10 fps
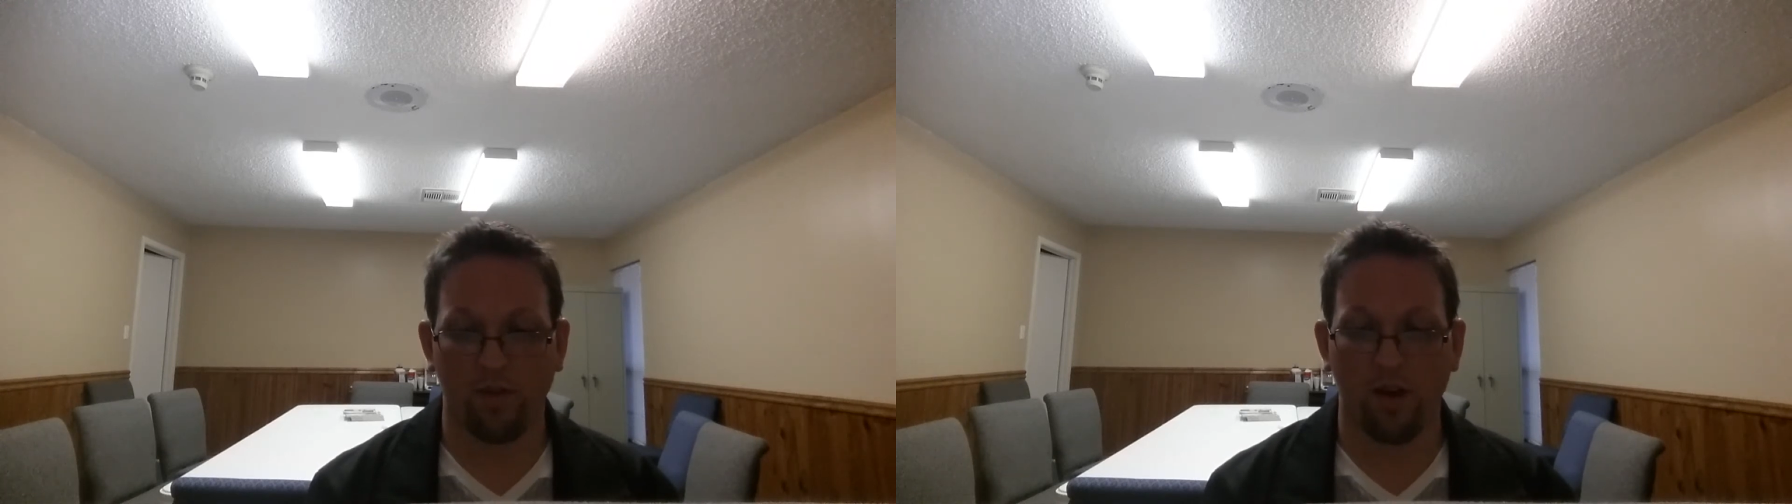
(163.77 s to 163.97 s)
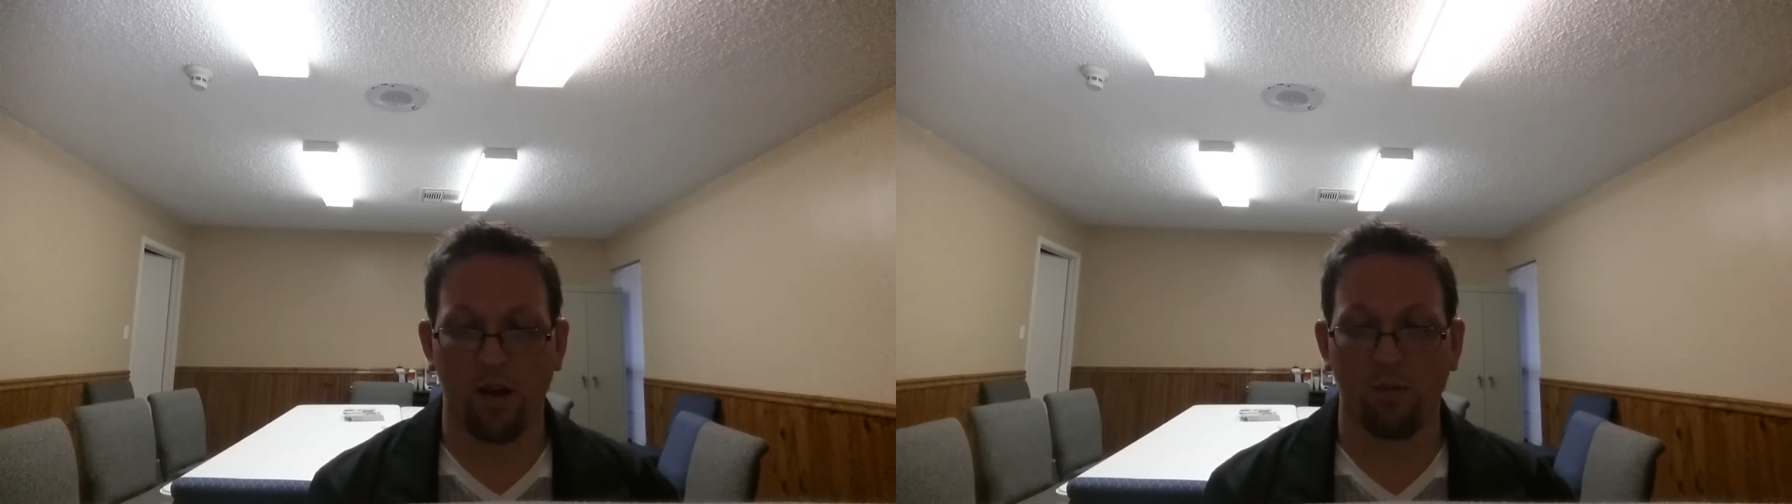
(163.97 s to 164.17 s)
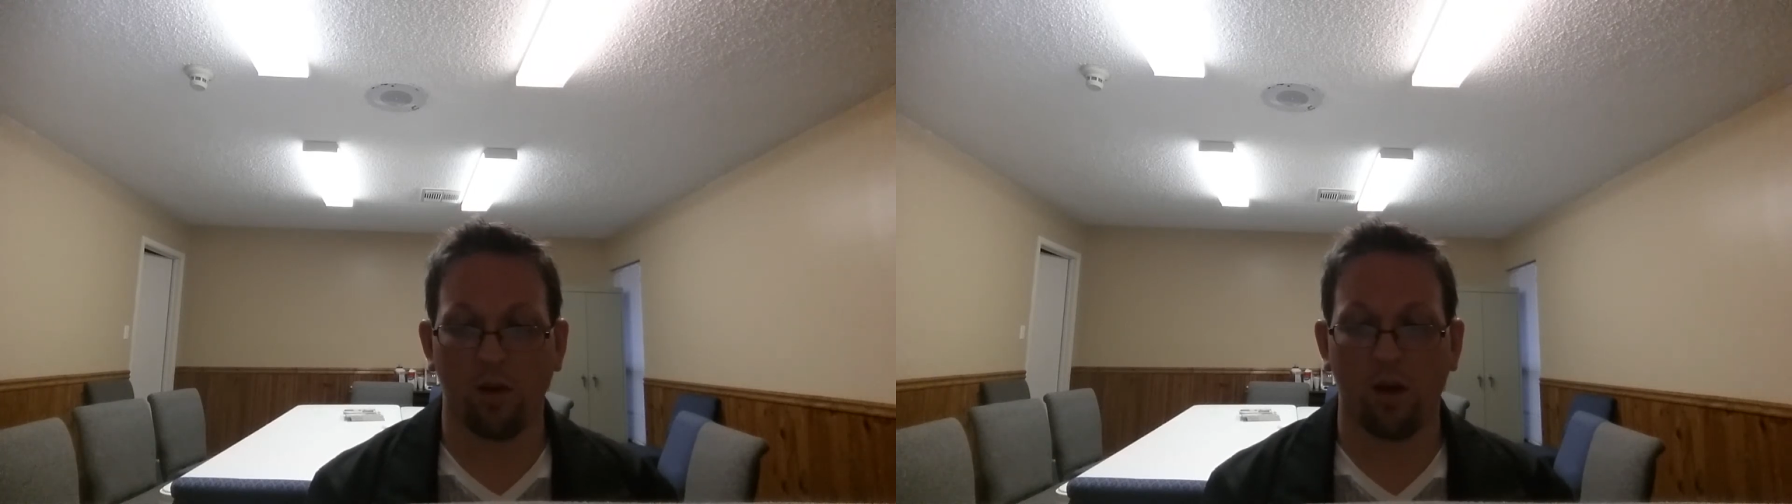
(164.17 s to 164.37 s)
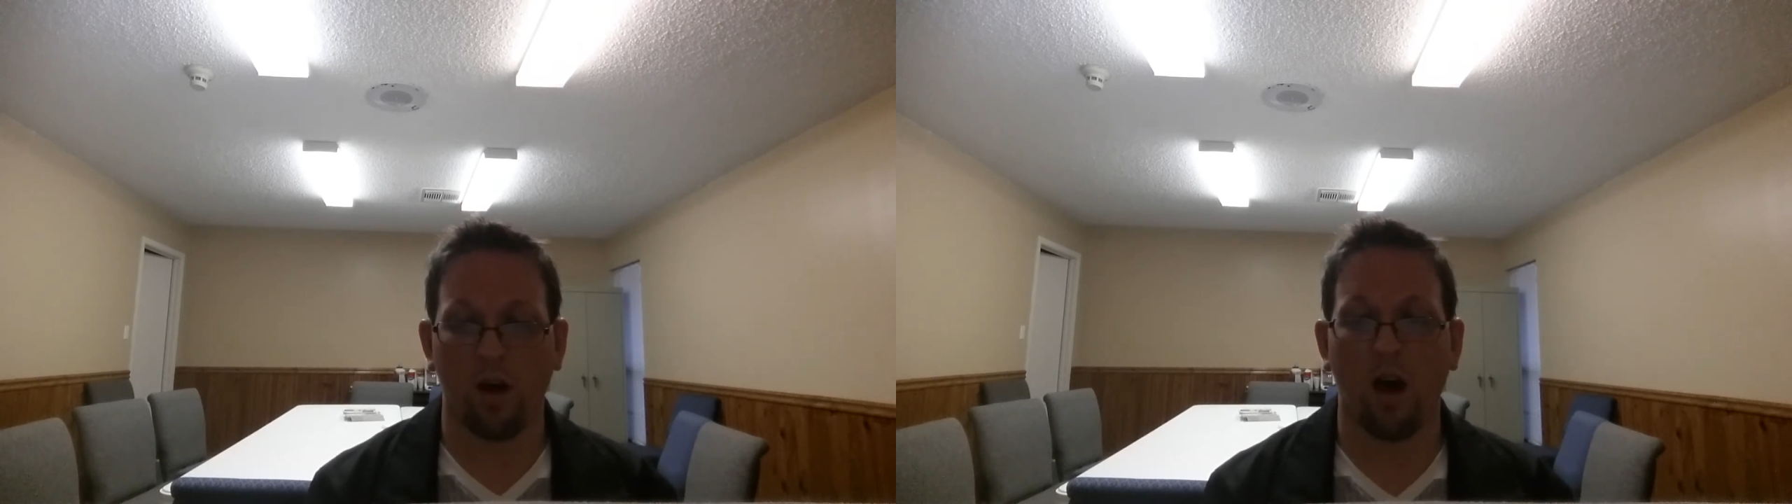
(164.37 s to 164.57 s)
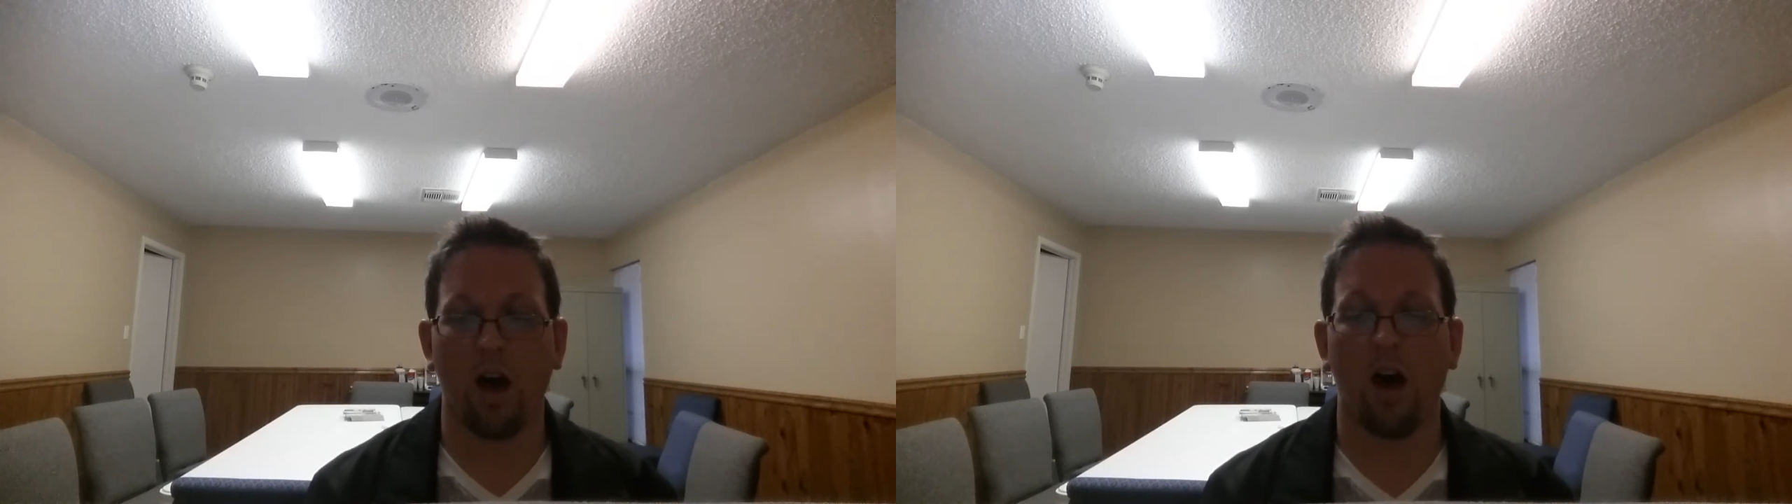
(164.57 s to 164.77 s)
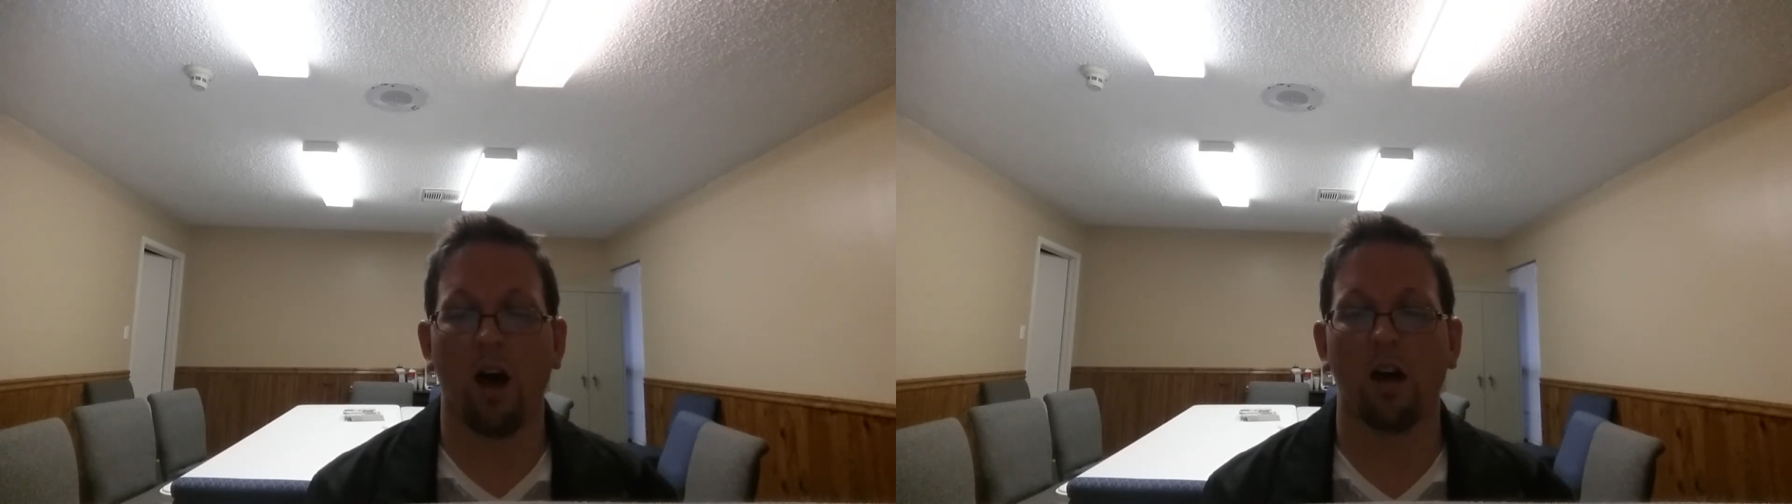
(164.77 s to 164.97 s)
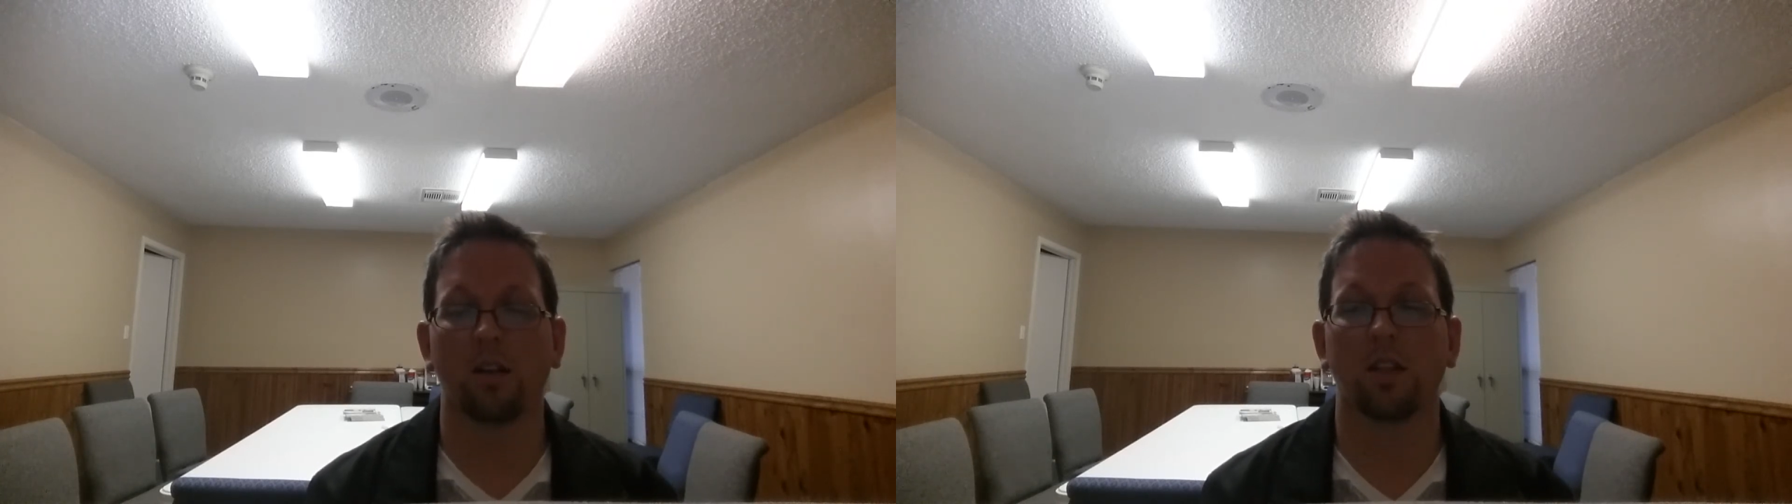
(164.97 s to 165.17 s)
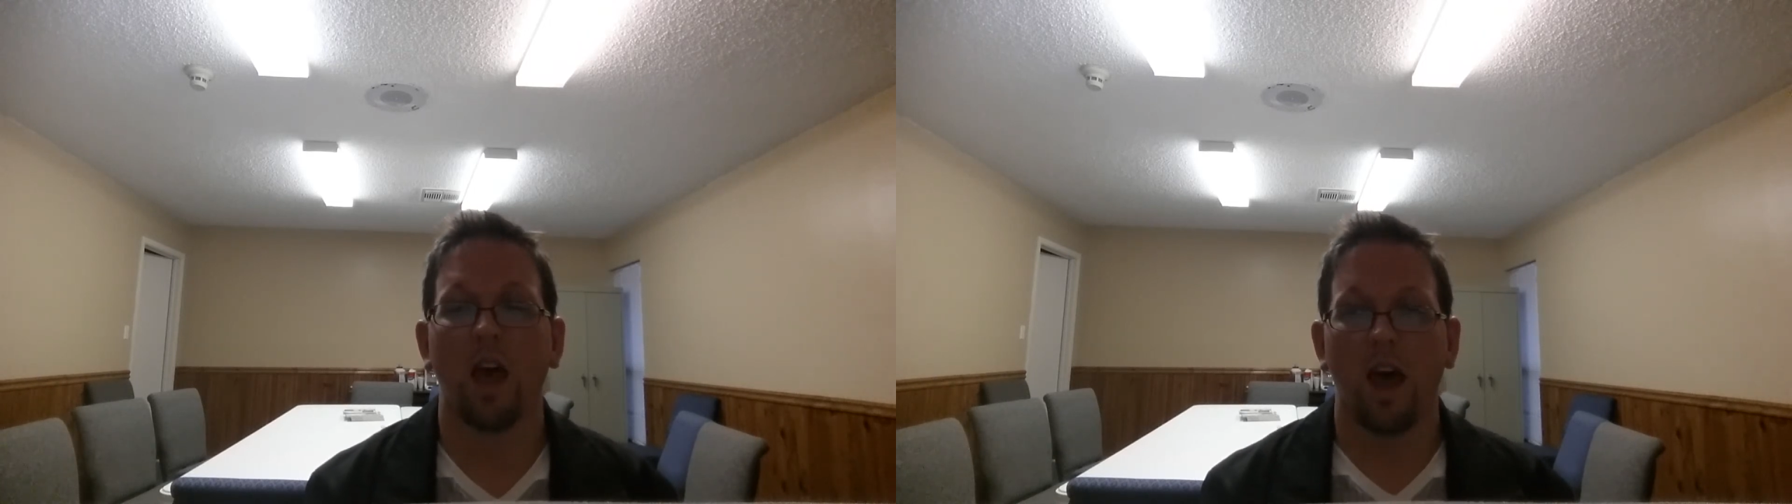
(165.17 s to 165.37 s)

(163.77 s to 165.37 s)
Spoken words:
from your heart